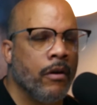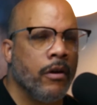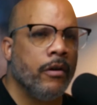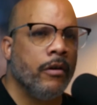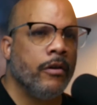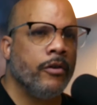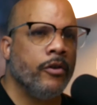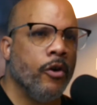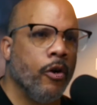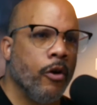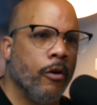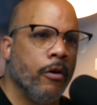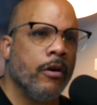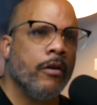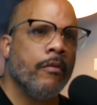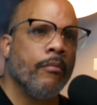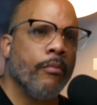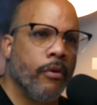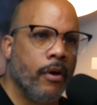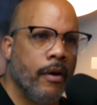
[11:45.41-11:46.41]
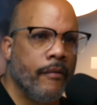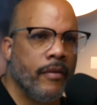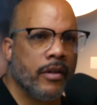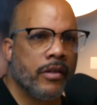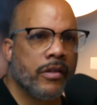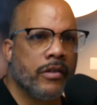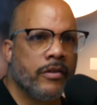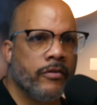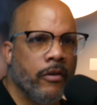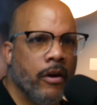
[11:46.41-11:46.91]
Your previous
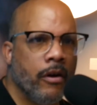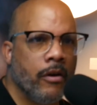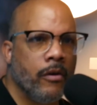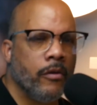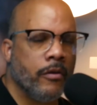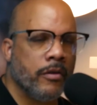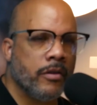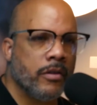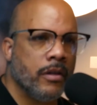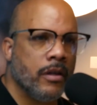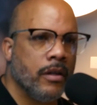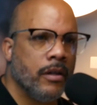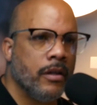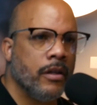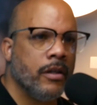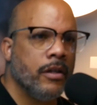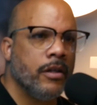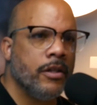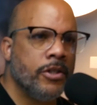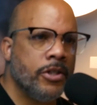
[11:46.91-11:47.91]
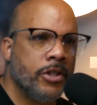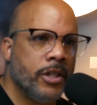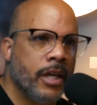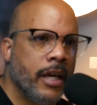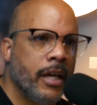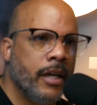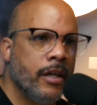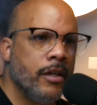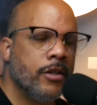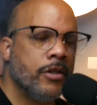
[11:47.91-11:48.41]
struggles
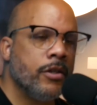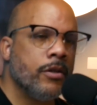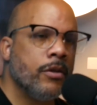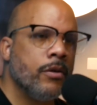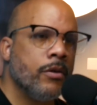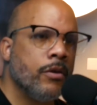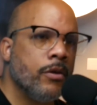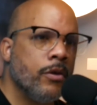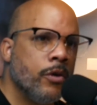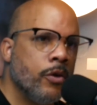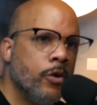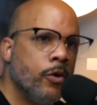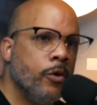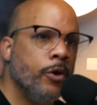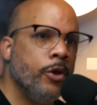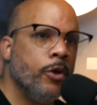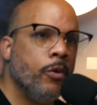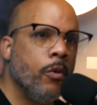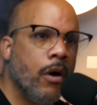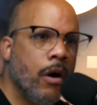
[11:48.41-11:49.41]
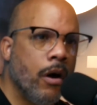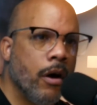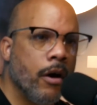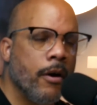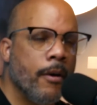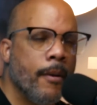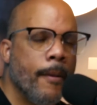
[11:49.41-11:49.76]
change who you are.